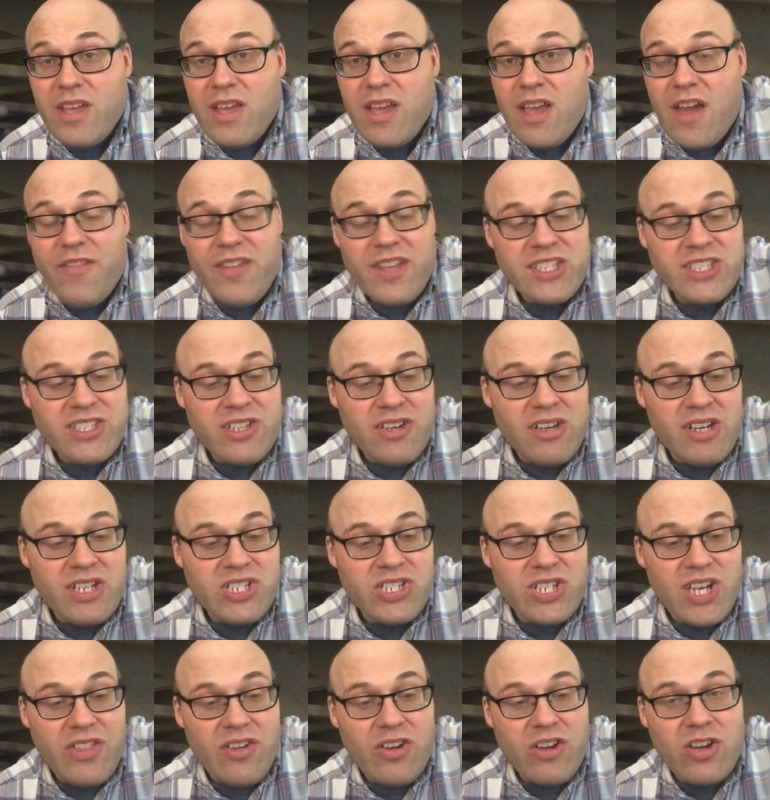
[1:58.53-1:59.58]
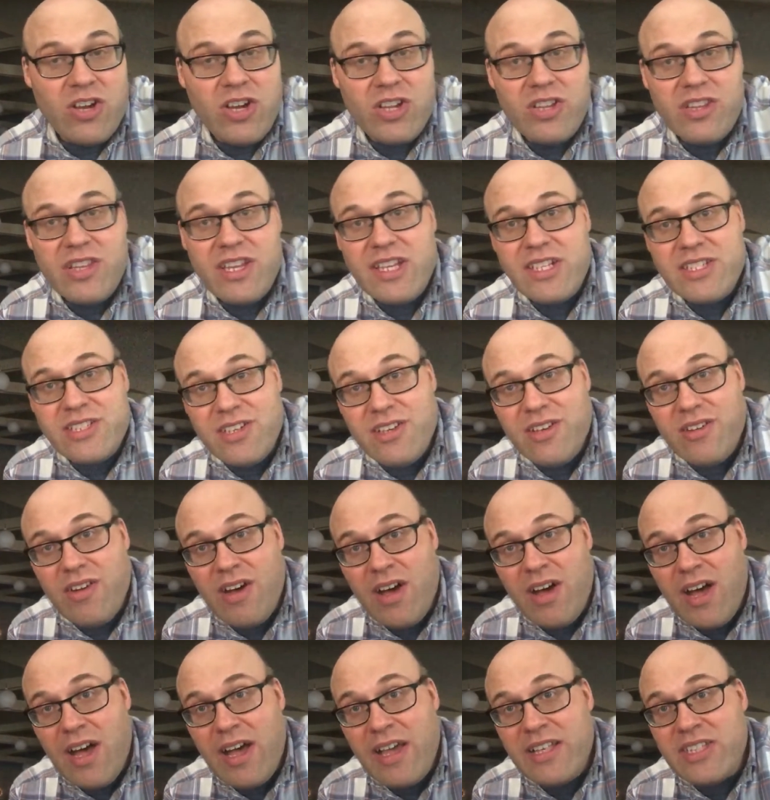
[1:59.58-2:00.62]
If they saw each other, it could lead to
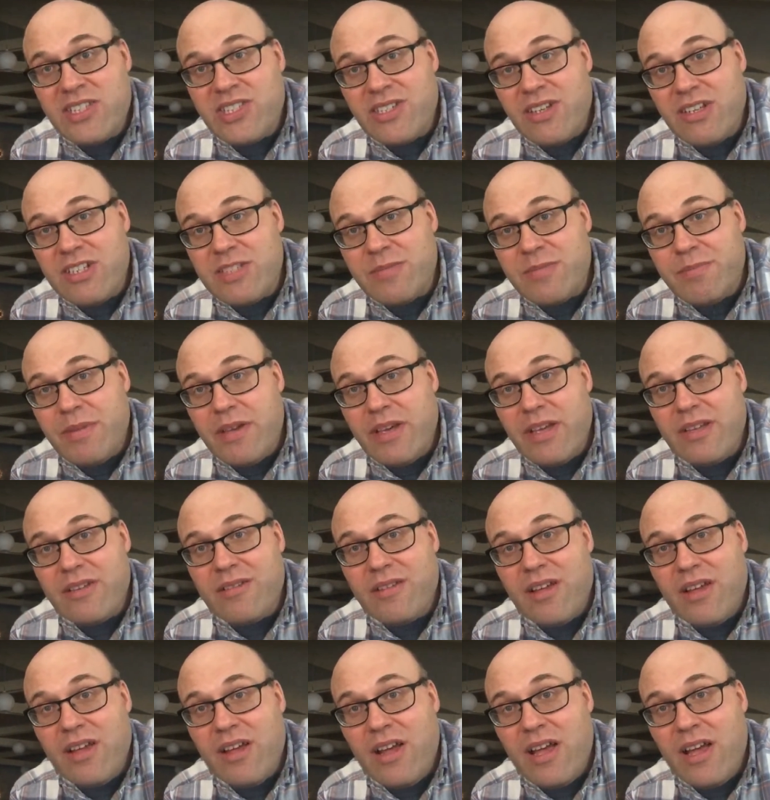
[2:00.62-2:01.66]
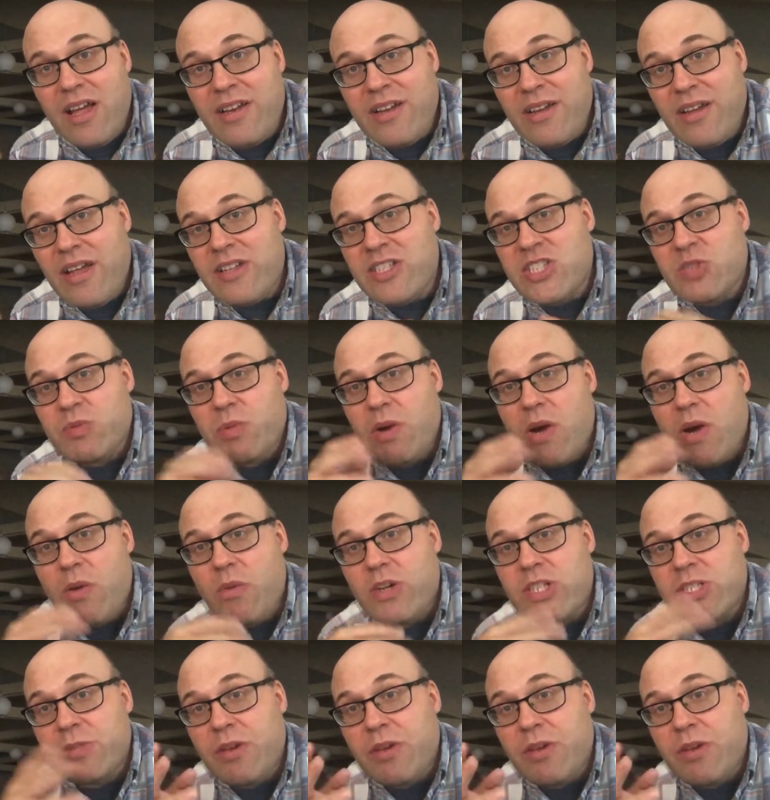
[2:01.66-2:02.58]
uh, insults being and, and swear words